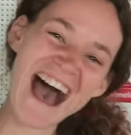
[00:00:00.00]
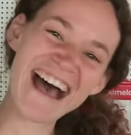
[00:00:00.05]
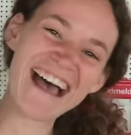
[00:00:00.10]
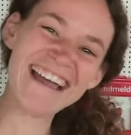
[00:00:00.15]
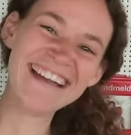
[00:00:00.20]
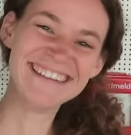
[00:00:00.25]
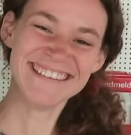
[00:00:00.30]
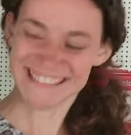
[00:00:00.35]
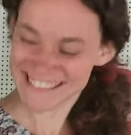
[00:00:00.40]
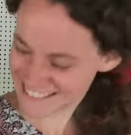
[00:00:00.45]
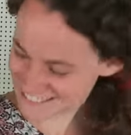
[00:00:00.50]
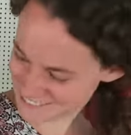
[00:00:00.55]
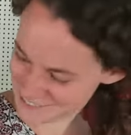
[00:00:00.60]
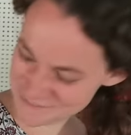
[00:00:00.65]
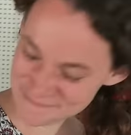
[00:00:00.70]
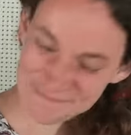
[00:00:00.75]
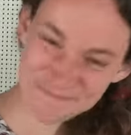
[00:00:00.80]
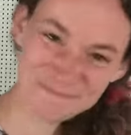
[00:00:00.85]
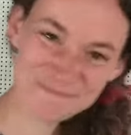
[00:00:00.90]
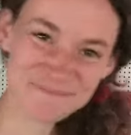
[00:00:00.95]
What Hi. are we going
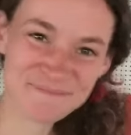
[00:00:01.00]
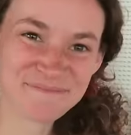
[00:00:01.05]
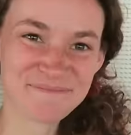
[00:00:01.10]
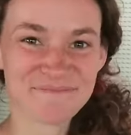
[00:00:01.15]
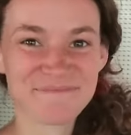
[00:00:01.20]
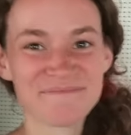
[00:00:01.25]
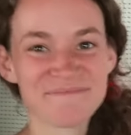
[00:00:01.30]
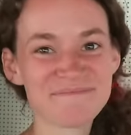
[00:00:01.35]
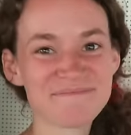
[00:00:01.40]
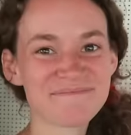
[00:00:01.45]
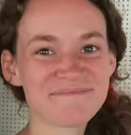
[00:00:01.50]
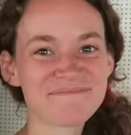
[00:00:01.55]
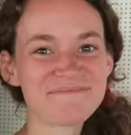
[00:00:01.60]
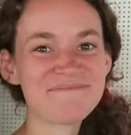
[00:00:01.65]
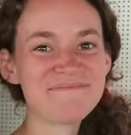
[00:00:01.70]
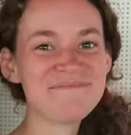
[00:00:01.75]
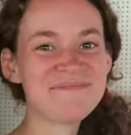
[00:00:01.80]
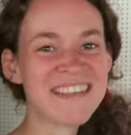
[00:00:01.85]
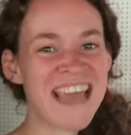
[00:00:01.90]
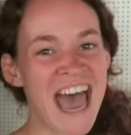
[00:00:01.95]
to do in the French
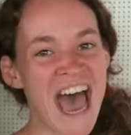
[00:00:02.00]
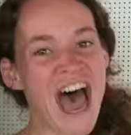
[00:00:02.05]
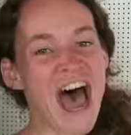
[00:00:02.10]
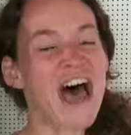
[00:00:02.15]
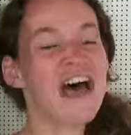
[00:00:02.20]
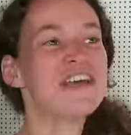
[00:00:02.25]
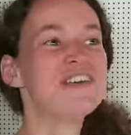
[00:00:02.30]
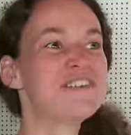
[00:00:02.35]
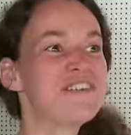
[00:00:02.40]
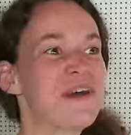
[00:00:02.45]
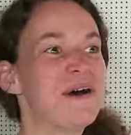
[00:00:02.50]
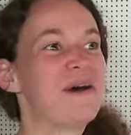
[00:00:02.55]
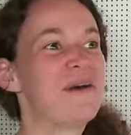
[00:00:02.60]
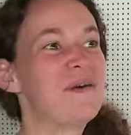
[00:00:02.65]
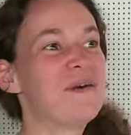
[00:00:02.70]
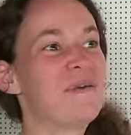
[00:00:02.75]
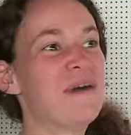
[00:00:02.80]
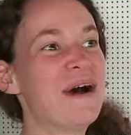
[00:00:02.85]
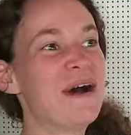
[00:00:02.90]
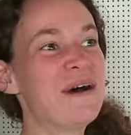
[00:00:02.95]
mountains?
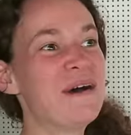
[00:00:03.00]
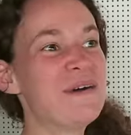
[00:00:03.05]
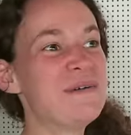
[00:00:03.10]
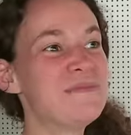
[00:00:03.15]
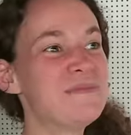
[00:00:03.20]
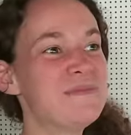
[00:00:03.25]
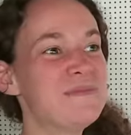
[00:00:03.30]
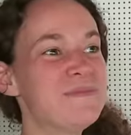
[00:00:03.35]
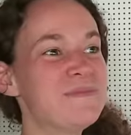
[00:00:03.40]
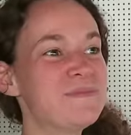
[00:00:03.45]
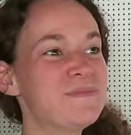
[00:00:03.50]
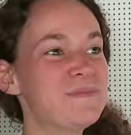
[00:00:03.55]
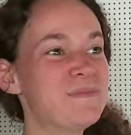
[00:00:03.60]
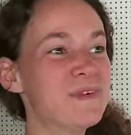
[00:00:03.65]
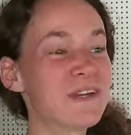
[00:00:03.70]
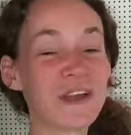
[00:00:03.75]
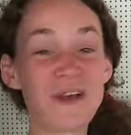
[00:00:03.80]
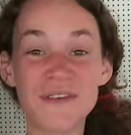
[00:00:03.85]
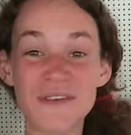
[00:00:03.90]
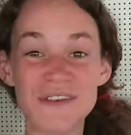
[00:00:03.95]
So um,
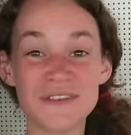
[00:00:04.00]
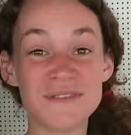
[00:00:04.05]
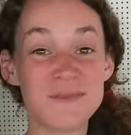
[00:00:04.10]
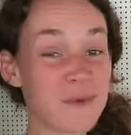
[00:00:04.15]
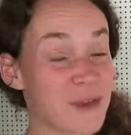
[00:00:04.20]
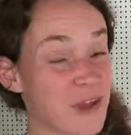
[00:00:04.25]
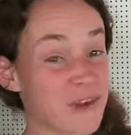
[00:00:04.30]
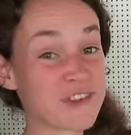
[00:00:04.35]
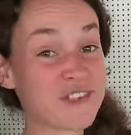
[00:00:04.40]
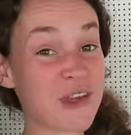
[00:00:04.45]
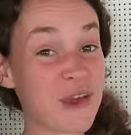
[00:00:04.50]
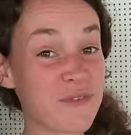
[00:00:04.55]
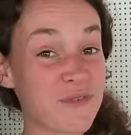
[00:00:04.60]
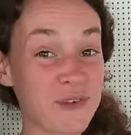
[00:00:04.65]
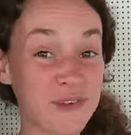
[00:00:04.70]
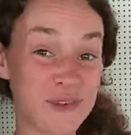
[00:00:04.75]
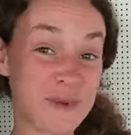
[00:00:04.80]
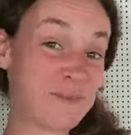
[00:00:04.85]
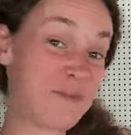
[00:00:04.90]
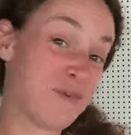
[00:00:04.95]
we're going we're going to go
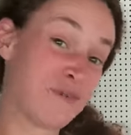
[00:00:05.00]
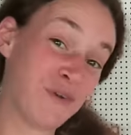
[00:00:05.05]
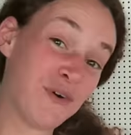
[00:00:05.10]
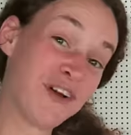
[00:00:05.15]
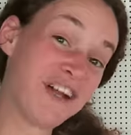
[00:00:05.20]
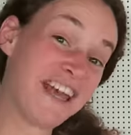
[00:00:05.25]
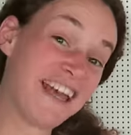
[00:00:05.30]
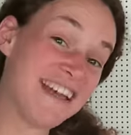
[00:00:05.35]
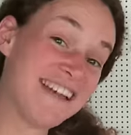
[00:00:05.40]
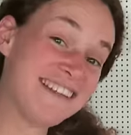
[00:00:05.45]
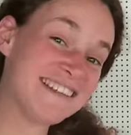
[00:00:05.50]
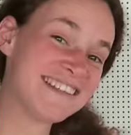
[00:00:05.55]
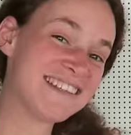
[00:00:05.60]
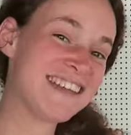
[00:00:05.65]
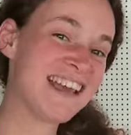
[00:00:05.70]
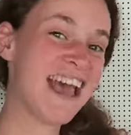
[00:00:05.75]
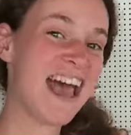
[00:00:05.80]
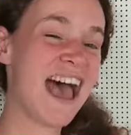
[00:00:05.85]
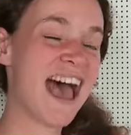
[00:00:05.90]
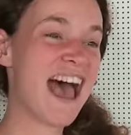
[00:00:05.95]
for a trip for four
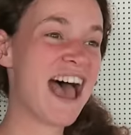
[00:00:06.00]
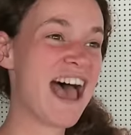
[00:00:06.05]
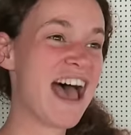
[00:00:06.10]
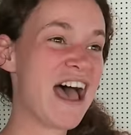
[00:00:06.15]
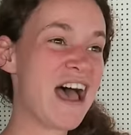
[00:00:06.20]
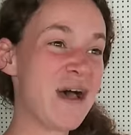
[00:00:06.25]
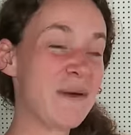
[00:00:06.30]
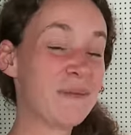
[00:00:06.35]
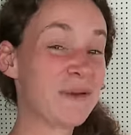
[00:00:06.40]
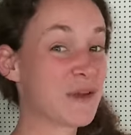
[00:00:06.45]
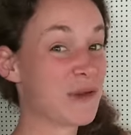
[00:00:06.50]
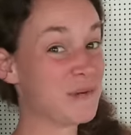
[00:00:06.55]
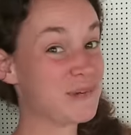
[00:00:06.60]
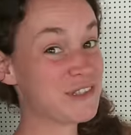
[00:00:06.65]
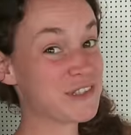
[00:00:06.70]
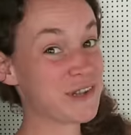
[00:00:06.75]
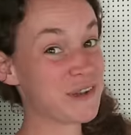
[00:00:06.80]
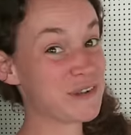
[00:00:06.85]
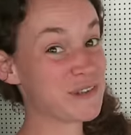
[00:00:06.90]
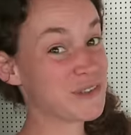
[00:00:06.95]
days. Yeah. Uh, we're
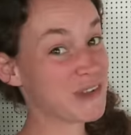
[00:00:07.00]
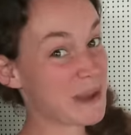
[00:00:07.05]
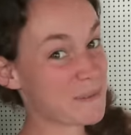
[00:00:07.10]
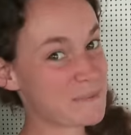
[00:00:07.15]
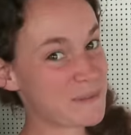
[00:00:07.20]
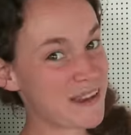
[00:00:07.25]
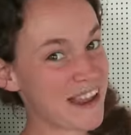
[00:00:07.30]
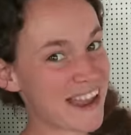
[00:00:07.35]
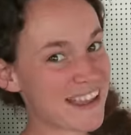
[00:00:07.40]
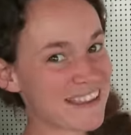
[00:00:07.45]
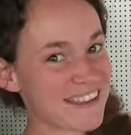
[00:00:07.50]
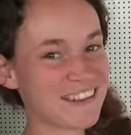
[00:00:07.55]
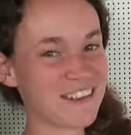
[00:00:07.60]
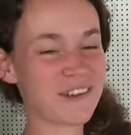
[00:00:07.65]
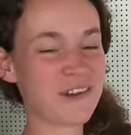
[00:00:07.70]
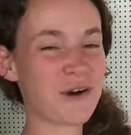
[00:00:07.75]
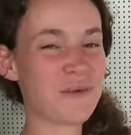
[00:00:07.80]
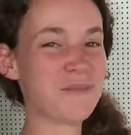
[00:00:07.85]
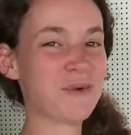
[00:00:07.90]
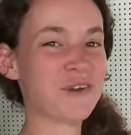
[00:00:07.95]
going to go to La Plagne and
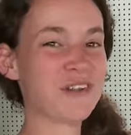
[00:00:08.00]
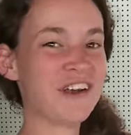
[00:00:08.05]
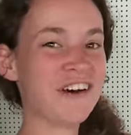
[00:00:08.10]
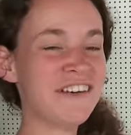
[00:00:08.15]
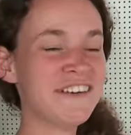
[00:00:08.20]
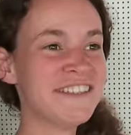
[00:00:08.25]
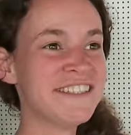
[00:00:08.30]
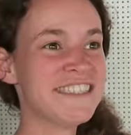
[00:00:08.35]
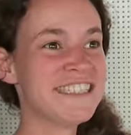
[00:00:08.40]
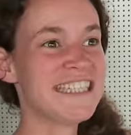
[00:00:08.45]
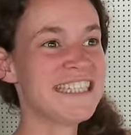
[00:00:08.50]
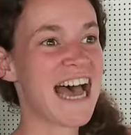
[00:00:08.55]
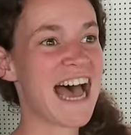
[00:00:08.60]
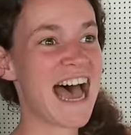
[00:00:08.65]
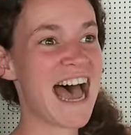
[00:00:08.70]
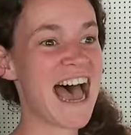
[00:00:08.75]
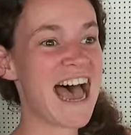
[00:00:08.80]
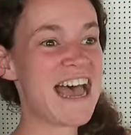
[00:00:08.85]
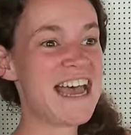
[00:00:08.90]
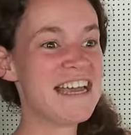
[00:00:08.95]
Le Grand Bornand.
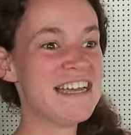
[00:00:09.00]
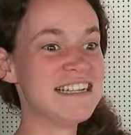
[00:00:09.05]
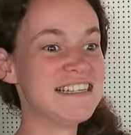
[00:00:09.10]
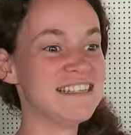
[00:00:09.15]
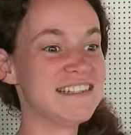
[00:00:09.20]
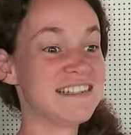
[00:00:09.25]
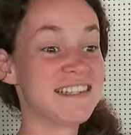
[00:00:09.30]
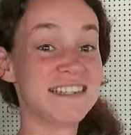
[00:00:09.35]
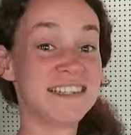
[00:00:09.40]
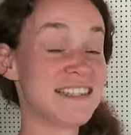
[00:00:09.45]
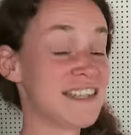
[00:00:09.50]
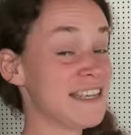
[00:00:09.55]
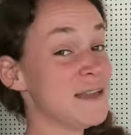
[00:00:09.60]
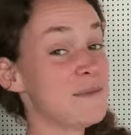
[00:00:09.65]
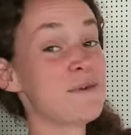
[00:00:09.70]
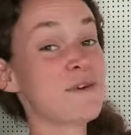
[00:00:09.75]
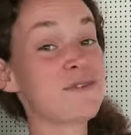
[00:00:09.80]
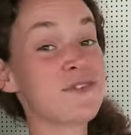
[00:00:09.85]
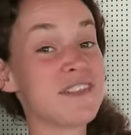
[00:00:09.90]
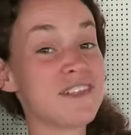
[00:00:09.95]
Yeah. And the
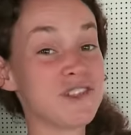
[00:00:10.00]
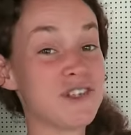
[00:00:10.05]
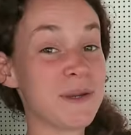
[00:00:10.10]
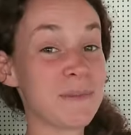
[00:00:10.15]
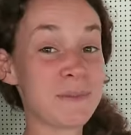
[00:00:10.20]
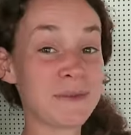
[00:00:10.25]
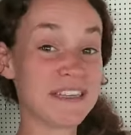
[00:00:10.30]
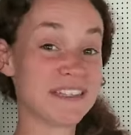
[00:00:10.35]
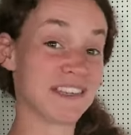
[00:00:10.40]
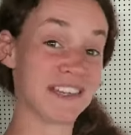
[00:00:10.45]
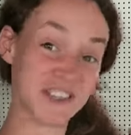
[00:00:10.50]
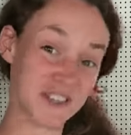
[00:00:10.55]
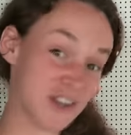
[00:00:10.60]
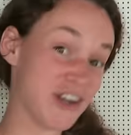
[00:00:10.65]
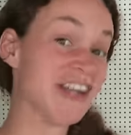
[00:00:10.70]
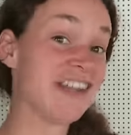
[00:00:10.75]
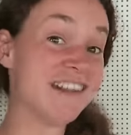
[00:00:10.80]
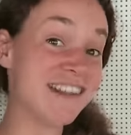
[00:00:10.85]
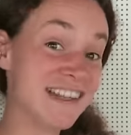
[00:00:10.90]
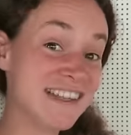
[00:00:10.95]
theme of the trip is
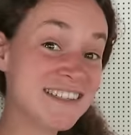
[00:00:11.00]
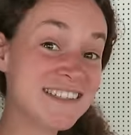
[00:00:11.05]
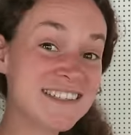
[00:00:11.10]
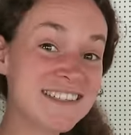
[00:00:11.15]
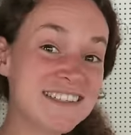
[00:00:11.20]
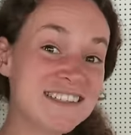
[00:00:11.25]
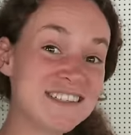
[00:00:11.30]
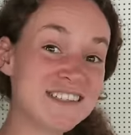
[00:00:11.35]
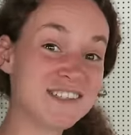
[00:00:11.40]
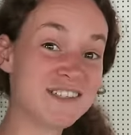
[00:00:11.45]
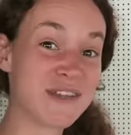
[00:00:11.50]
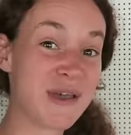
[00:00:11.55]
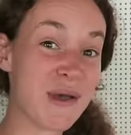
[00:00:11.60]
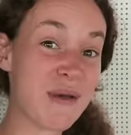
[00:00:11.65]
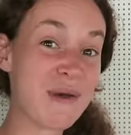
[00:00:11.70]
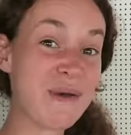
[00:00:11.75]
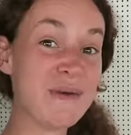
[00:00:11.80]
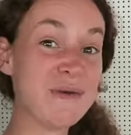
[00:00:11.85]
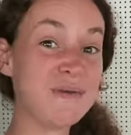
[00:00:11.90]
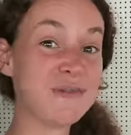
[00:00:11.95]
adrenaline. So
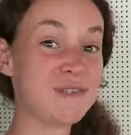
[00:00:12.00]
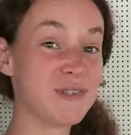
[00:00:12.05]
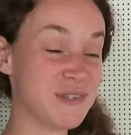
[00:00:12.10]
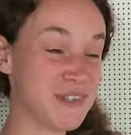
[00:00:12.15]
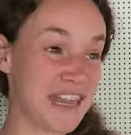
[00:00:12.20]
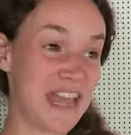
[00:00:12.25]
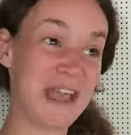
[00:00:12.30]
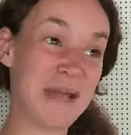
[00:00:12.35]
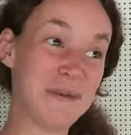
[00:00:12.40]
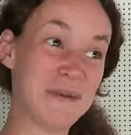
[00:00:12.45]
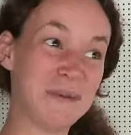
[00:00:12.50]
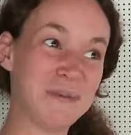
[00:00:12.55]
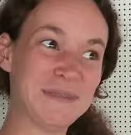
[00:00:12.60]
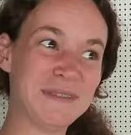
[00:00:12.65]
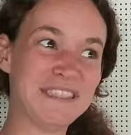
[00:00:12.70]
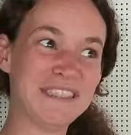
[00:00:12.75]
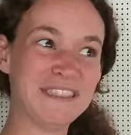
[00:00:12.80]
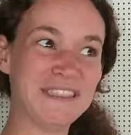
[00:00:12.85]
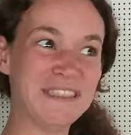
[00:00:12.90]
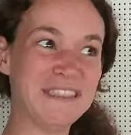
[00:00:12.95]
yes. Today will
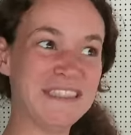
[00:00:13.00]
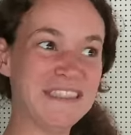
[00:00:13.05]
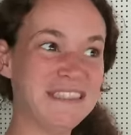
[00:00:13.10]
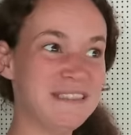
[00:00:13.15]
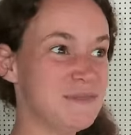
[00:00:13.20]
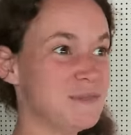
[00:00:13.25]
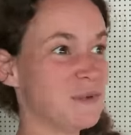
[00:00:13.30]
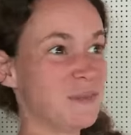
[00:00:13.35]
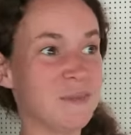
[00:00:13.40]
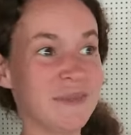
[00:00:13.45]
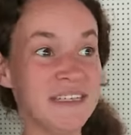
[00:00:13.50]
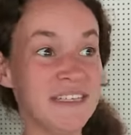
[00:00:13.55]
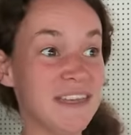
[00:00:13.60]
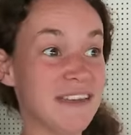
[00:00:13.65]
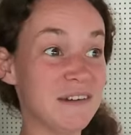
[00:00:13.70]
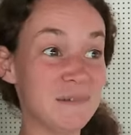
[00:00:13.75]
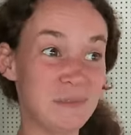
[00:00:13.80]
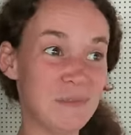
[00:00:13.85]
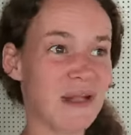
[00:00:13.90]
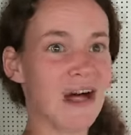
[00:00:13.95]
be will be
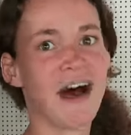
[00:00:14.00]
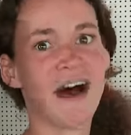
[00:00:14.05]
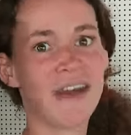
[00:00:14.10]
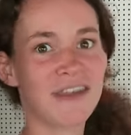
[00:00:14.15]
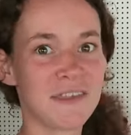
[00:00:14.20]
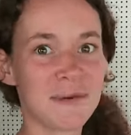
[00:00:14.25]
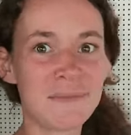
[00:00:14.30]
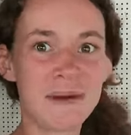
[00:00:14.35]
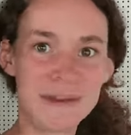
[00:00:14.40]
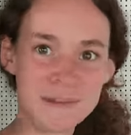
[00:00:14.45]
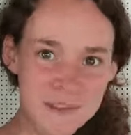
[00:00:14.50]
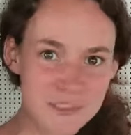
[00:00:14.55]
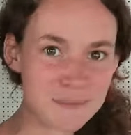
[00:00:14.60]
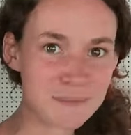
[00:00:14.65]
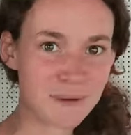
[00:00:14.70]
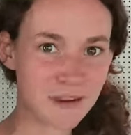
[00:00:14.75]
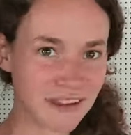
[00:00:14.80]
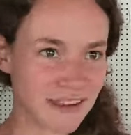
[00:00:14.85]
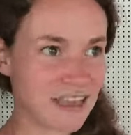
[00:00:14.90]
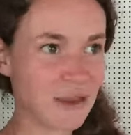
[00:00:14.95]
well either
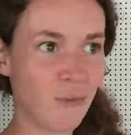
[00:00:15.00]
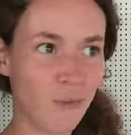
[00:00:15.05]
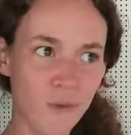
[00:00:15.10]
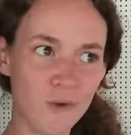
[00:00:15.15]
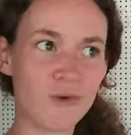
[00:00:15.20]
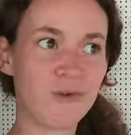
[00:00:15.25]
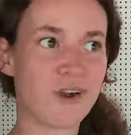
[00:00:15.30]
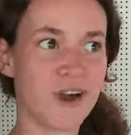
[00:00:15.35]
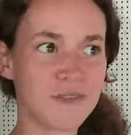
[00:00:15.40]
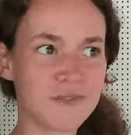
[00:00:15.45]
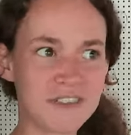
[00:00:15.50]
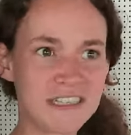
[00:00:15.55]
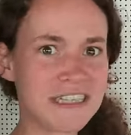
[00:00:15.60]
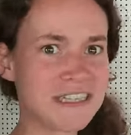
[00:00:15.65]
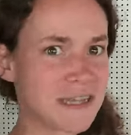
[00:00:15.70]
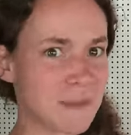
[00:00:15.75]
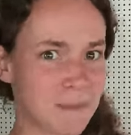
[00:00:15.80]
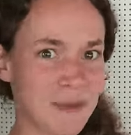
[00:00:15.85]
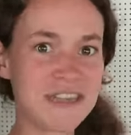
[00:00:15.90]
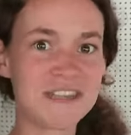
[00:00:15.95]
mountain biking or
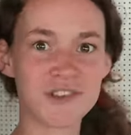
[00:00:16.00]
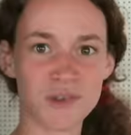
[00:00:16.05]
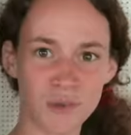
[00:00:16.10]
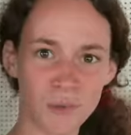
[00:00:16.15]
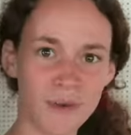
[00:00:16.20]
rafting, depends Ooh.